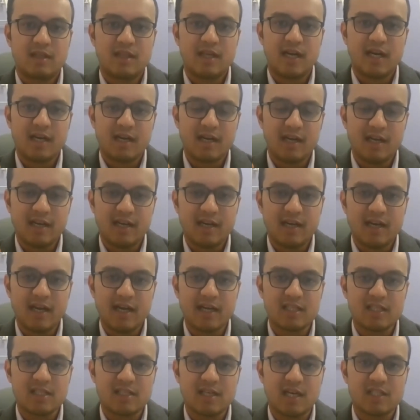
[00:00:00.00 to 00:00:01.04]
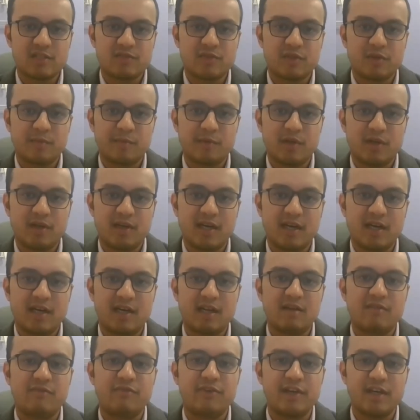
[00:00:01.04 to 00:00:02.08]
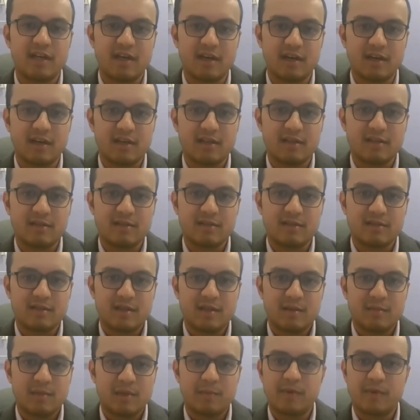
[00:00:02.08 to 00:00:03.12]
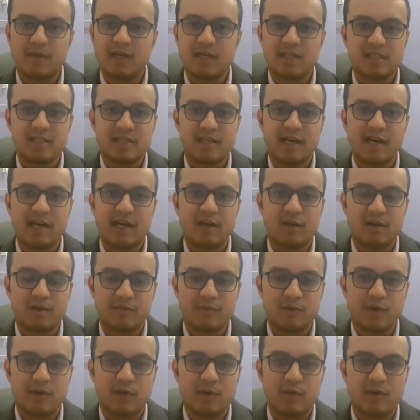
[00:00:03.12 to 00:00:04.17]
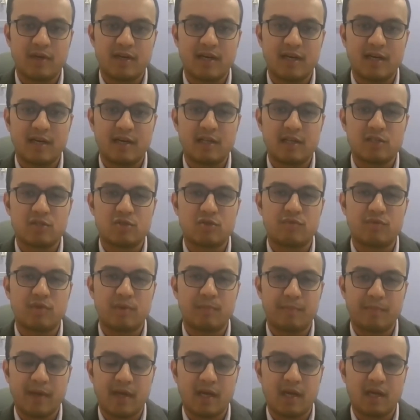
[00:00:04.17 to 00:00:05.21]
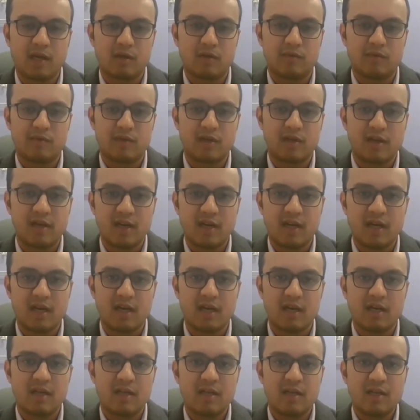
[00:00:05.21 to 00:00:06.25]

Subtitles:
That neglect starts from your dental fear. People are scared of going to a dentist, of the pain, of the drill.